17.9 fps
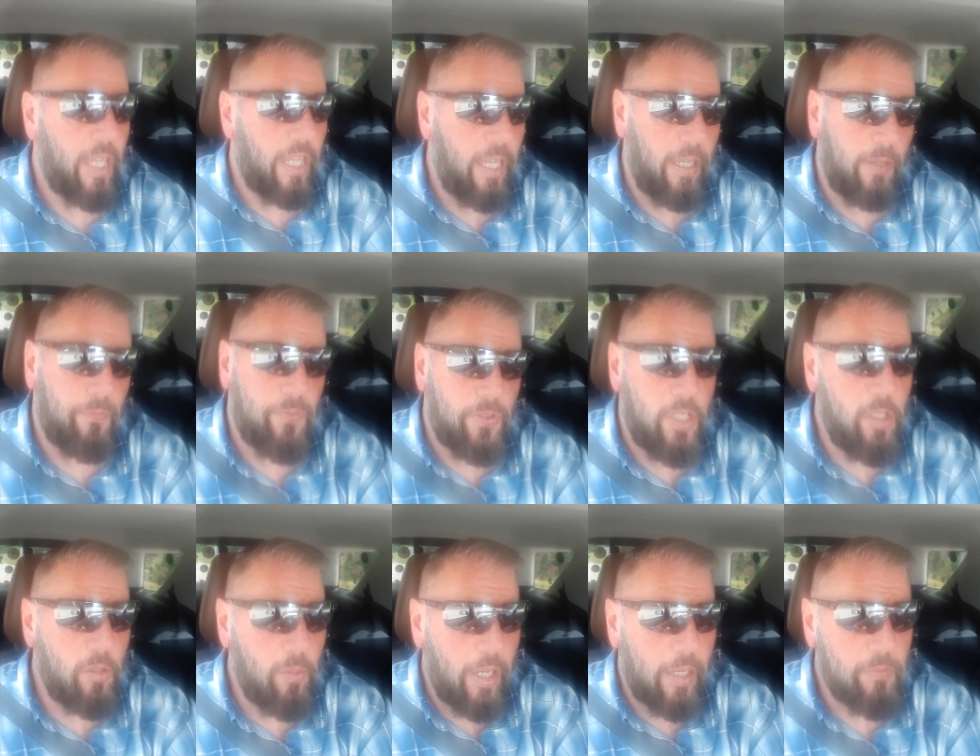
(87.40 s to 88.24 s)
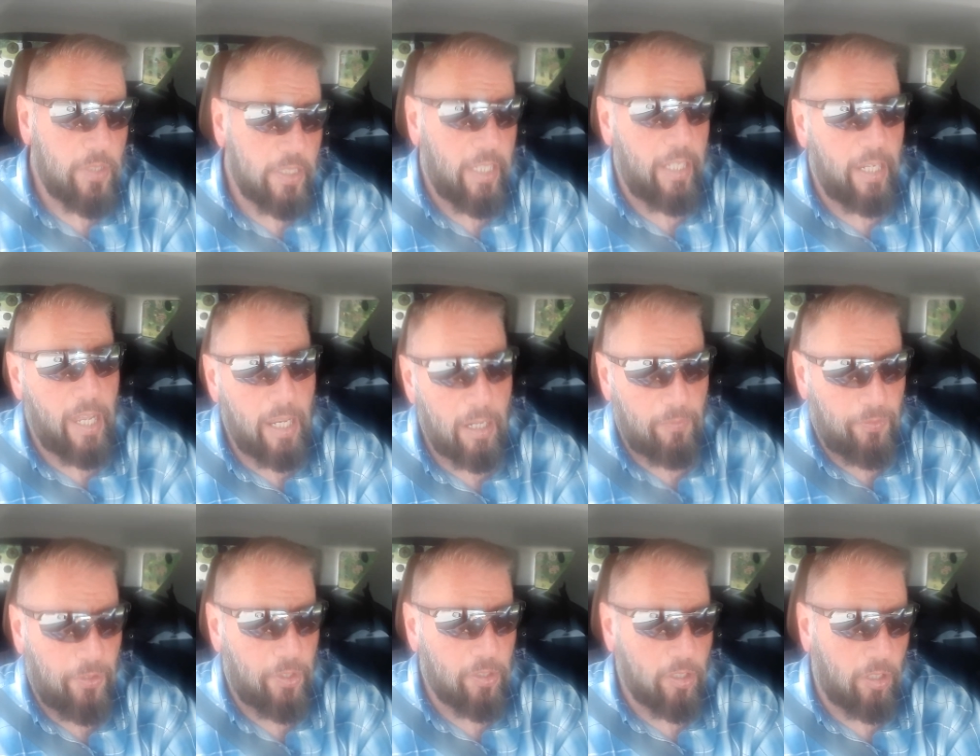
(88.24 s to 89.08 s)
if you have to get out
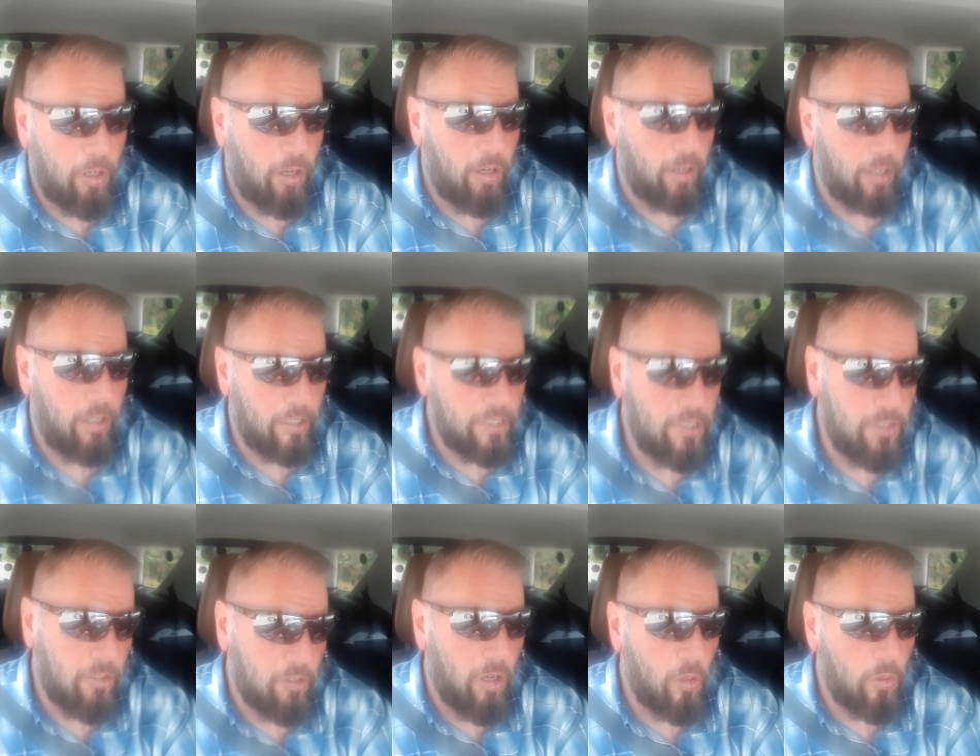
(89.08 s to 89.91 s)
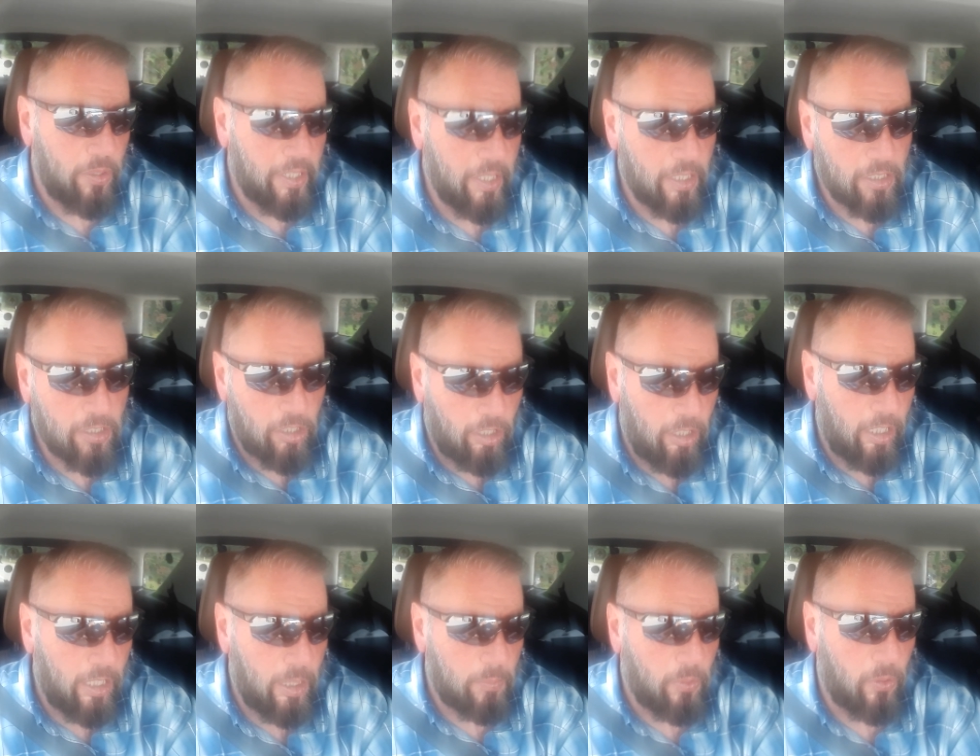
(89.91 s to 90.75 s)
of your car and you're holding a
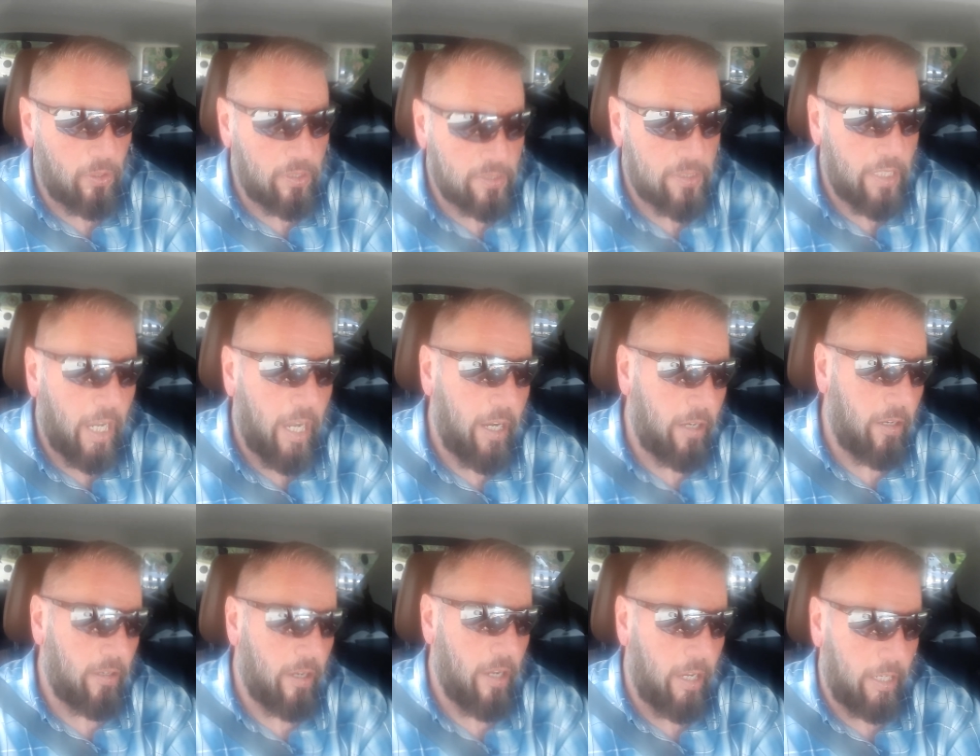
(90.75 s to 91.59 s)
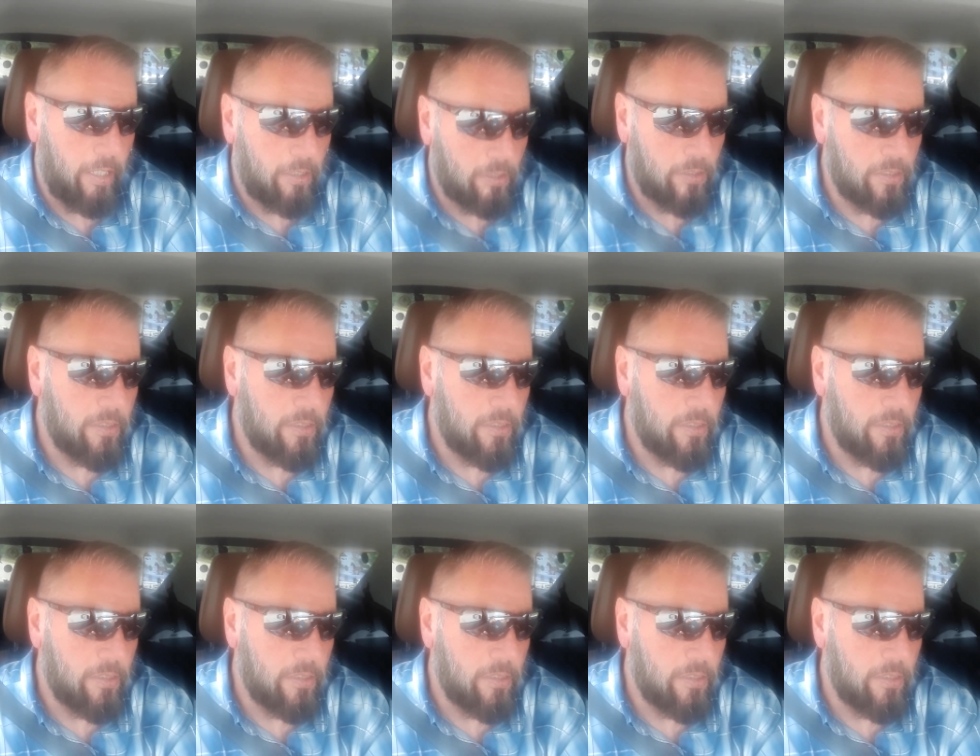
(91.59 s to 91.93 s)
club or a tire iron,